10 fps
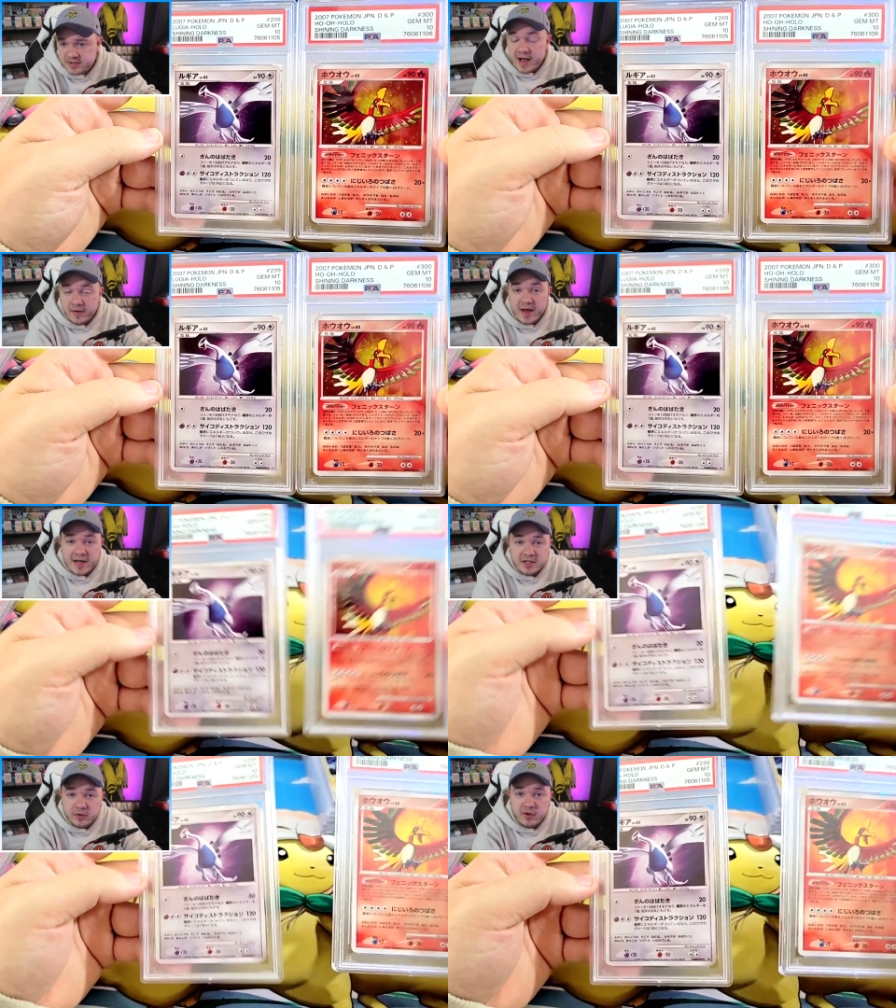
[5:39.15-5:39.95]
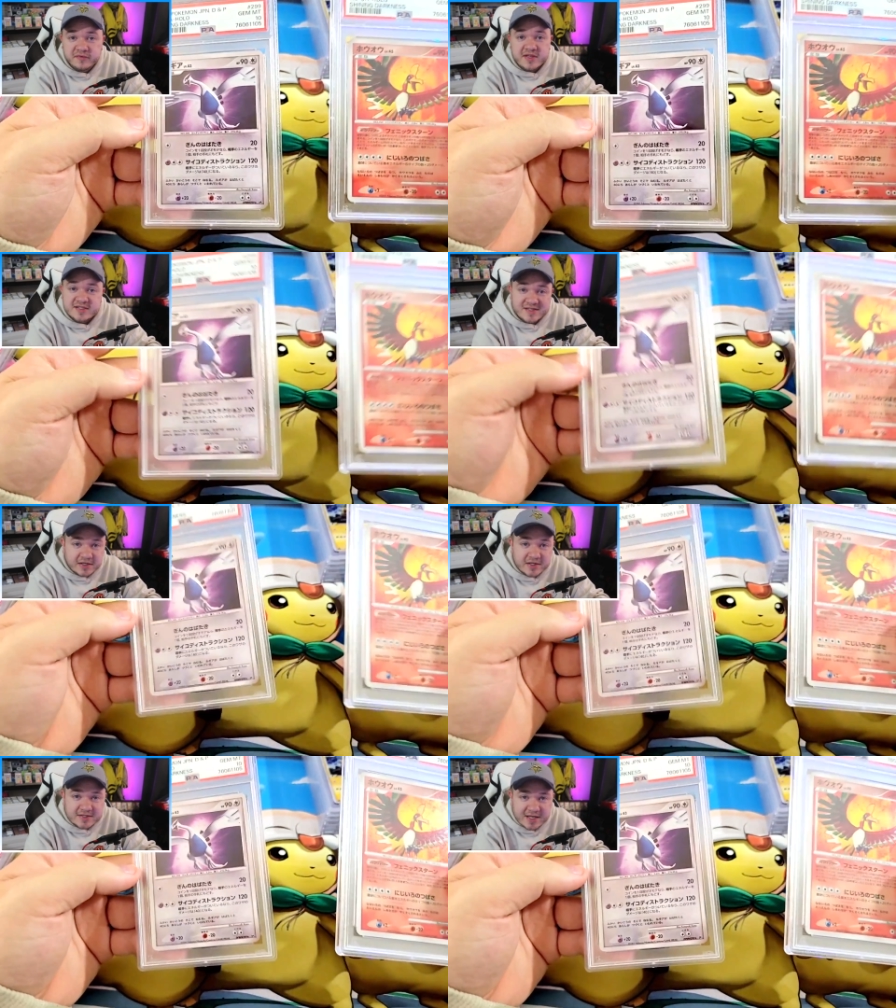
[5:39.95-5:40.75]
Now, I don't know if they
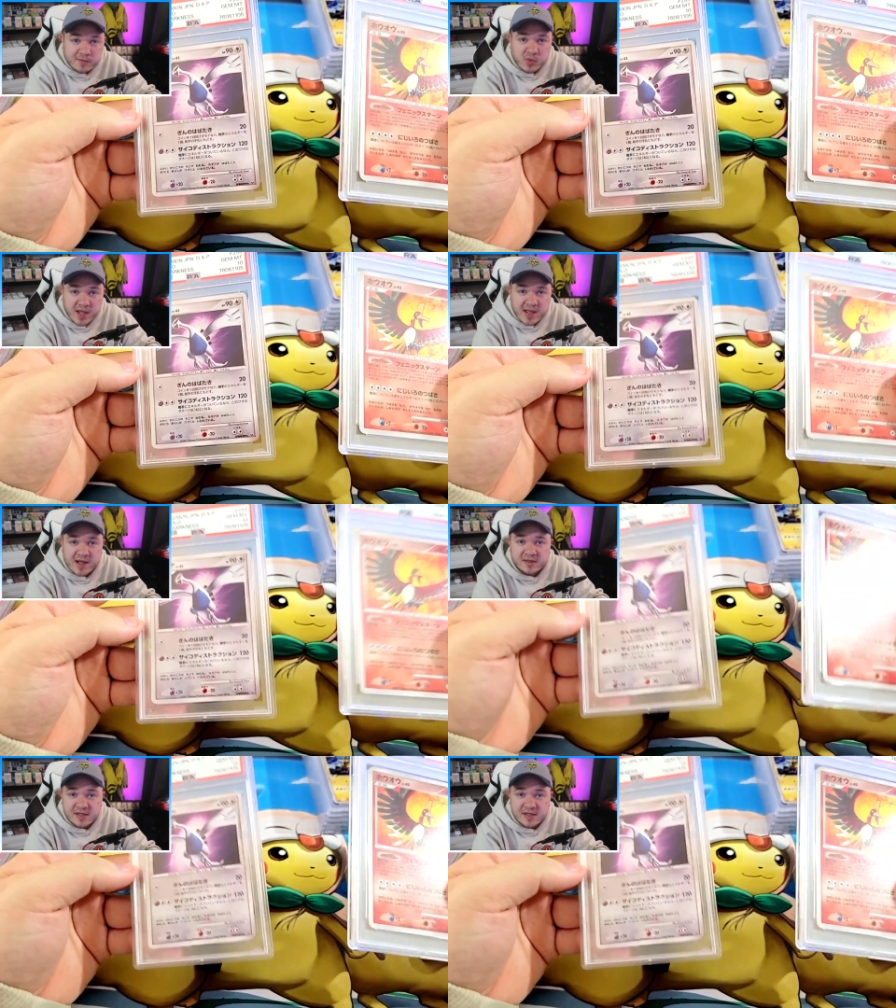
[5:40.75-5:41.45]
sell the same way. I